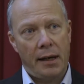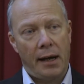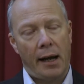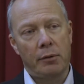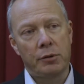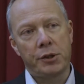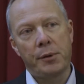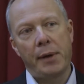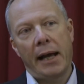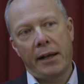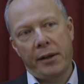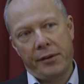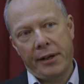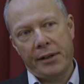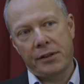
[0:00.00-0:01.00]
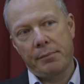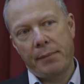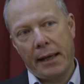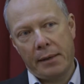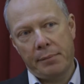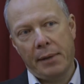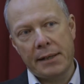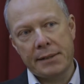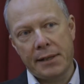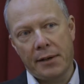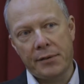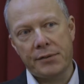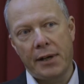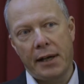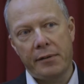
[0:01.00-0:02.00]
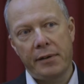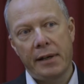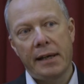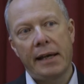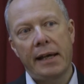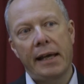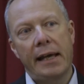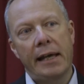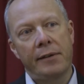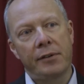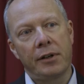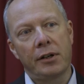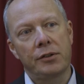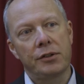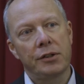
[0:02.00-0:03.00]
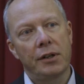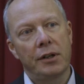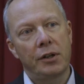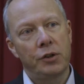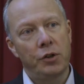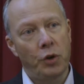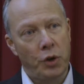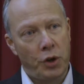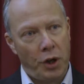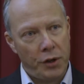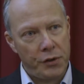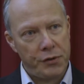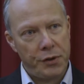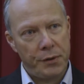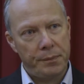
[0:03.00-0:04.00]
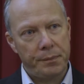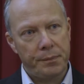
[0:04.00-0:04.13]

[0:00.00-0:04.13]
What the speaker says: I will do anything to make myself safe, even at your cost,